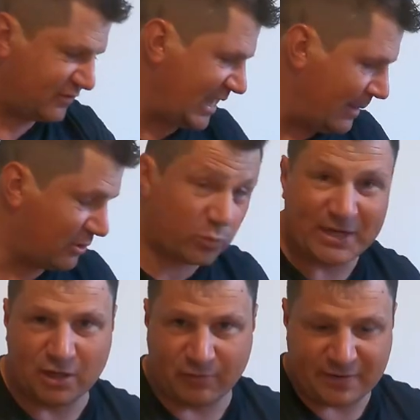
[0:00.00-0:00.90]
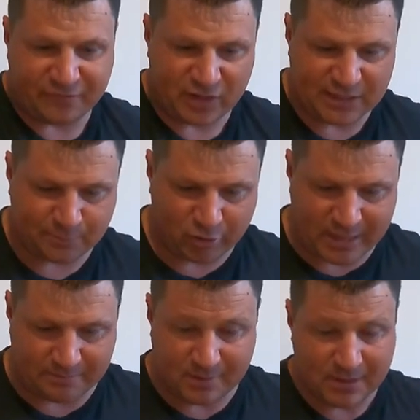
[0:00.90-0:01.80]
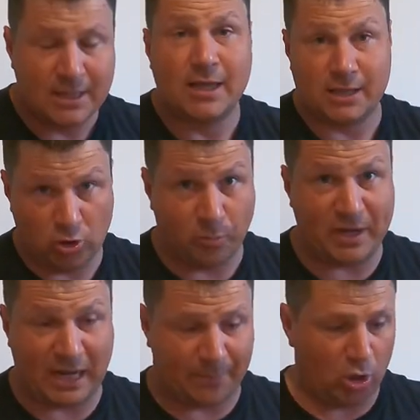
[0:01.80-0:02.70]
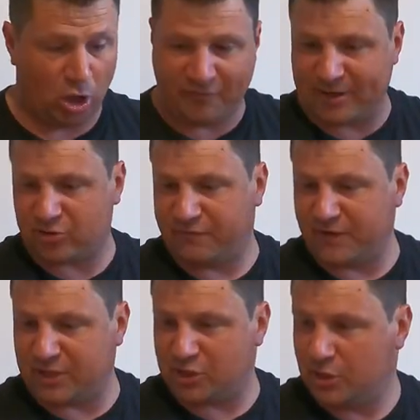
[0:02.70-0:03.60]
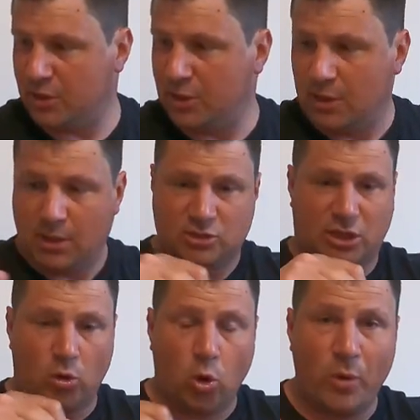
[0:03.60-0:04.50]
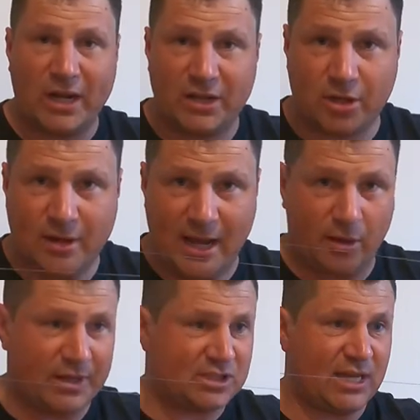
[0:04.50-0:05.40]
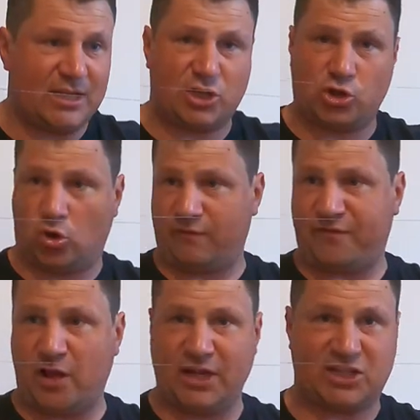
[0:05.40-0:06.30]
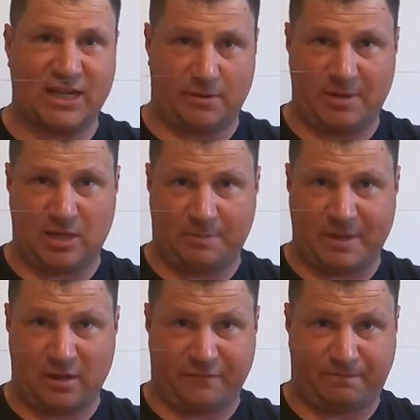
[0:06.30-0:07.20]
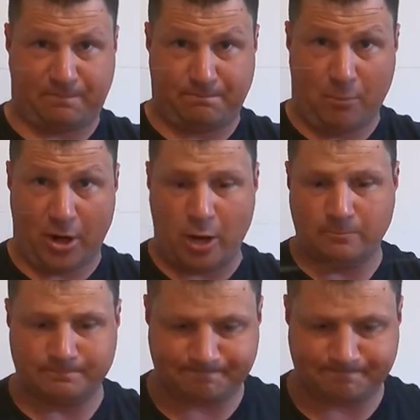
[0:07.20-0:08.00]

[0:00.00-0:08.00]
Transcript: sand between the reef for these bream, you'll pick up a lot of extra fish. So all we're going to do now is take a short 30 centimeter bit of mono,